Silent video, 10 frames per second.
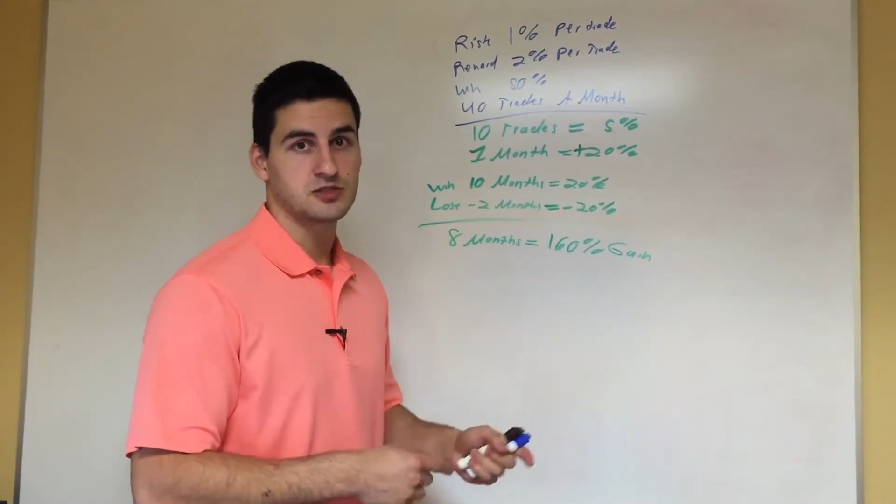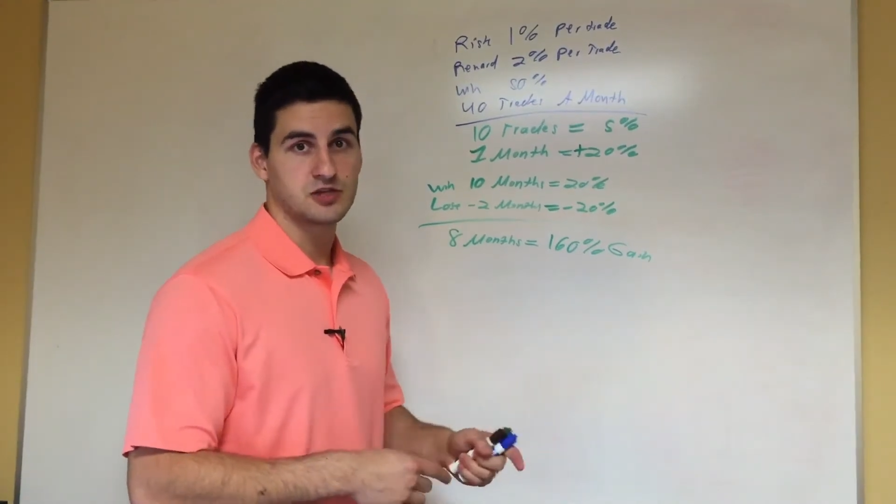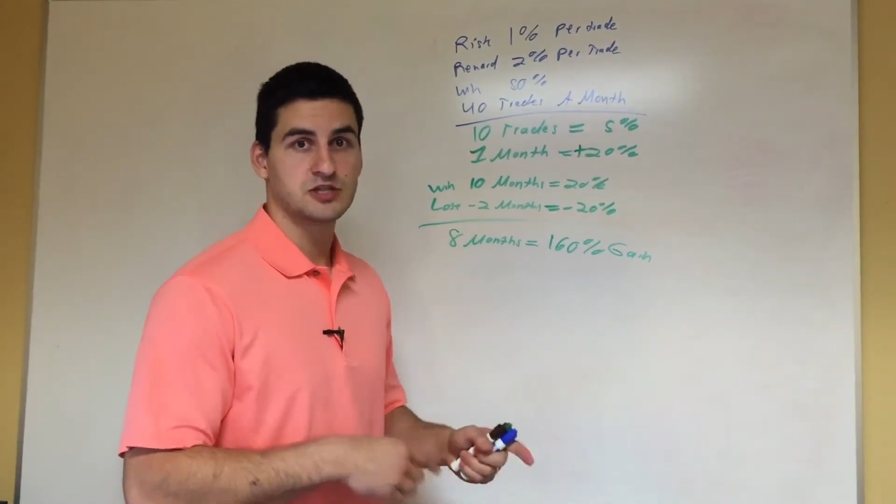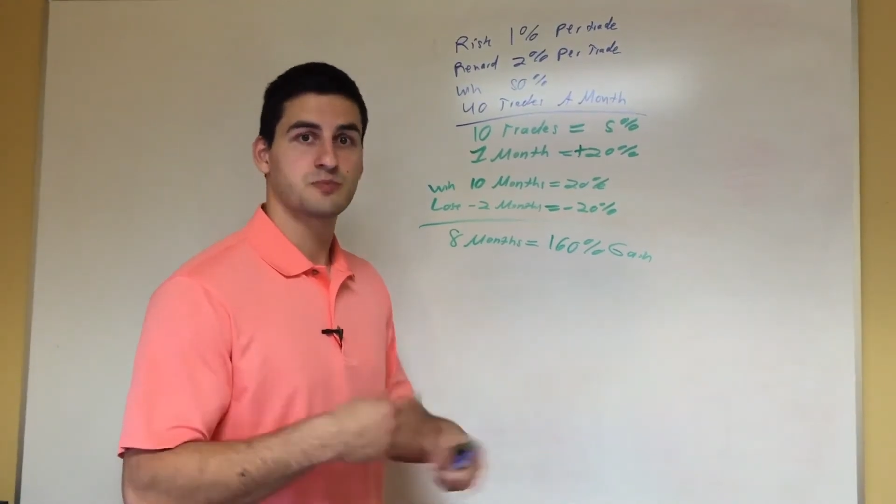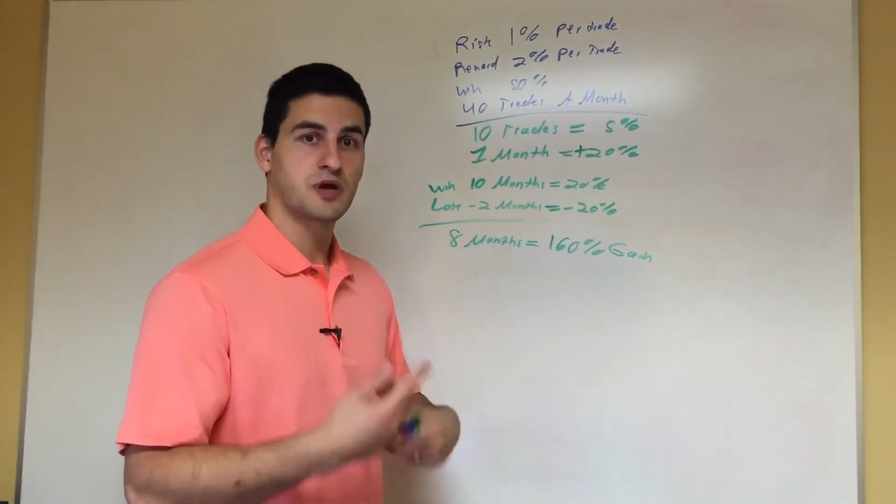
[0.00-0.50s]
So
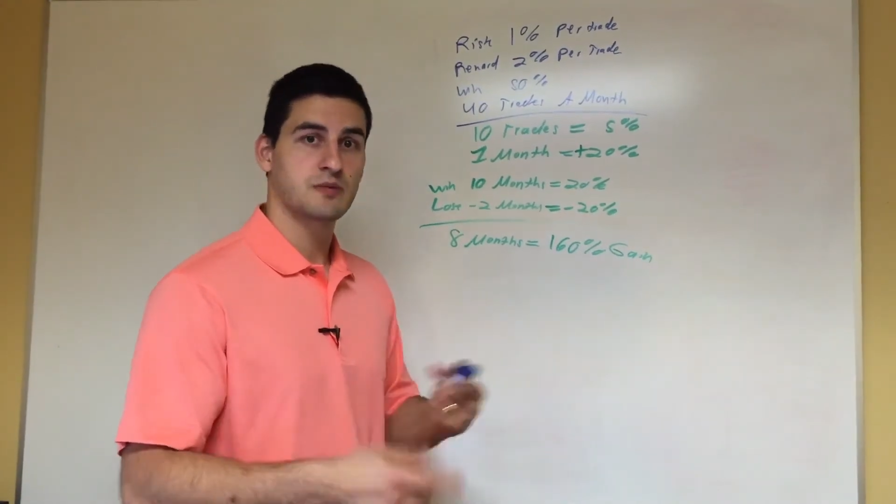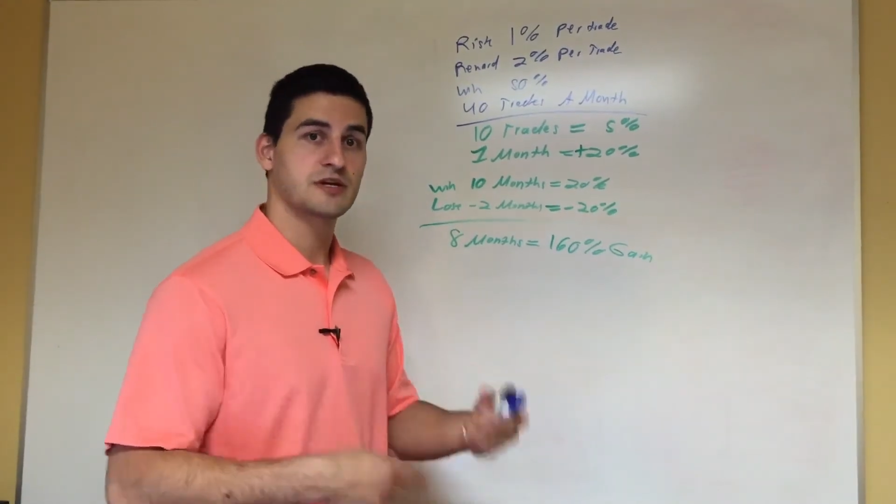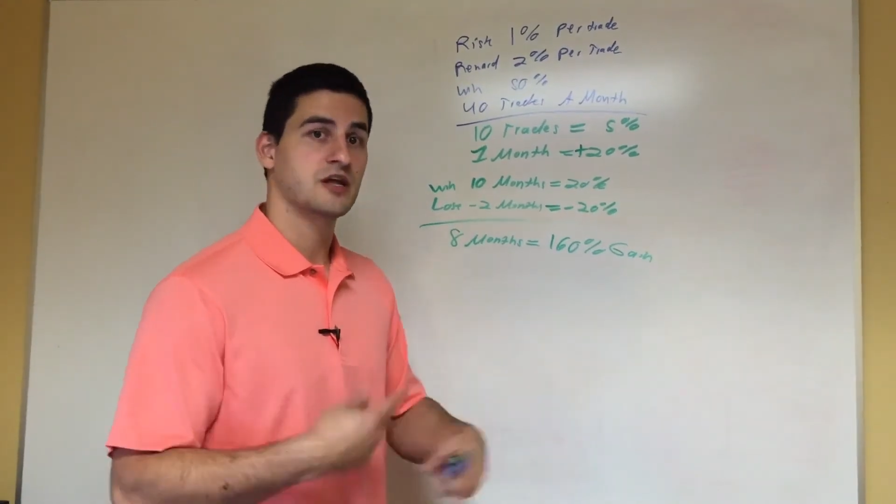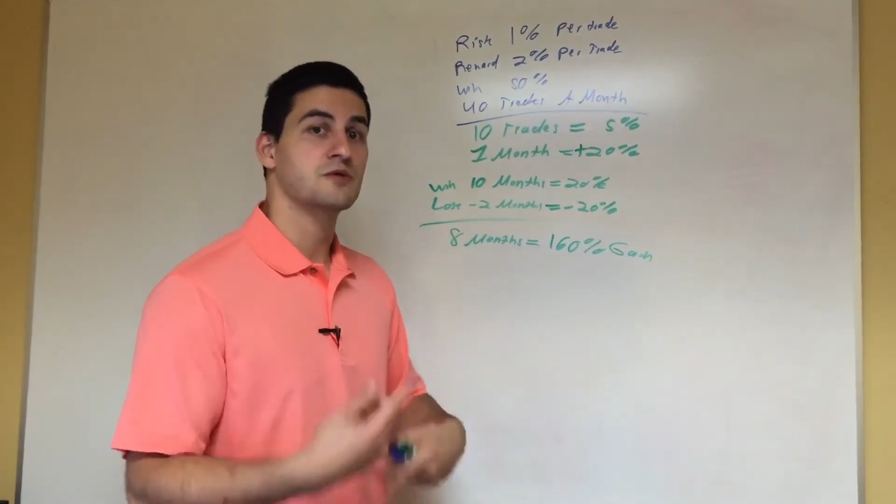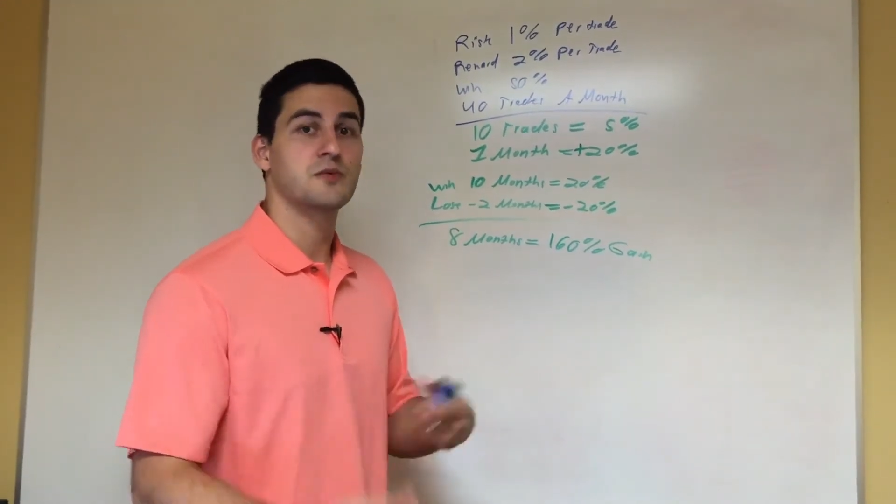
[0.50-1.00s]
this is probably
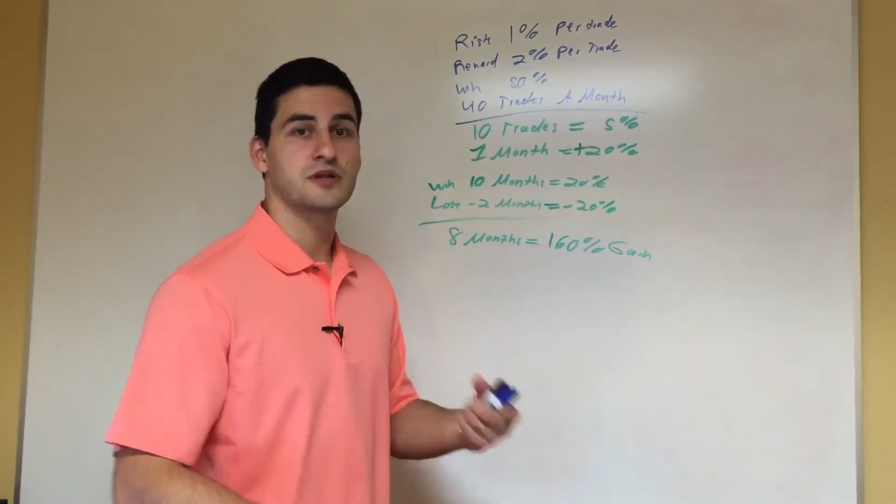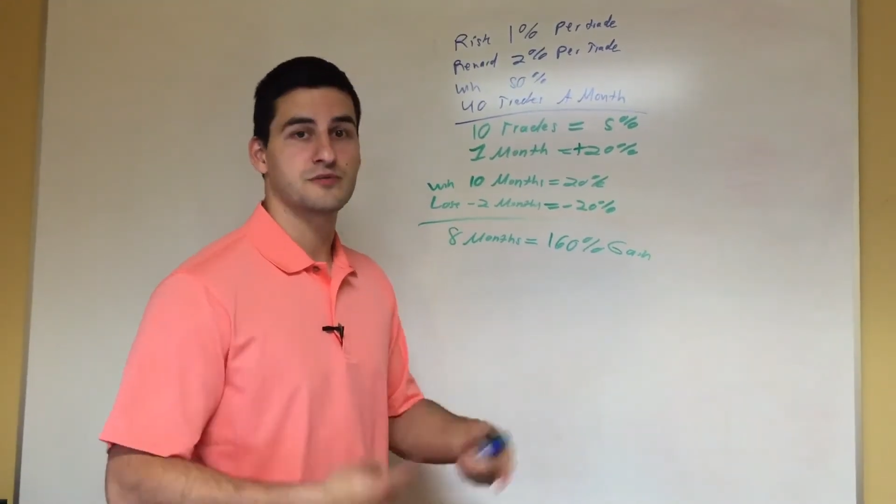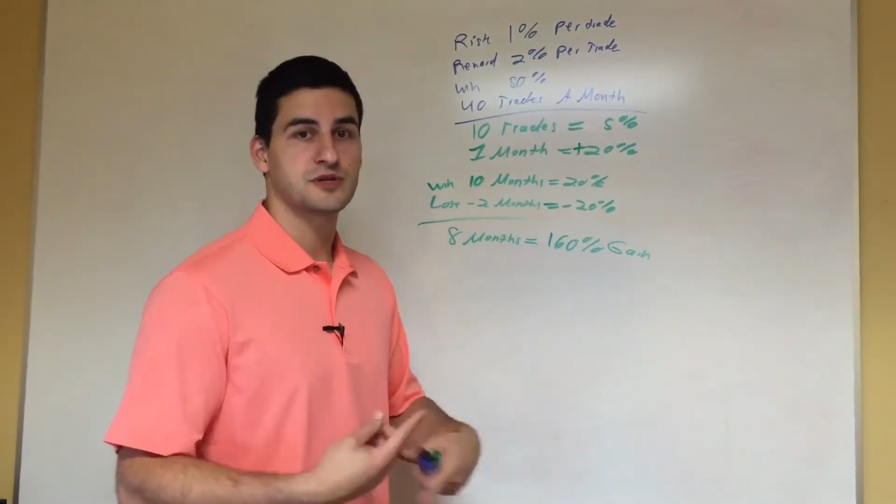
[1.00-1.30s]
another one of the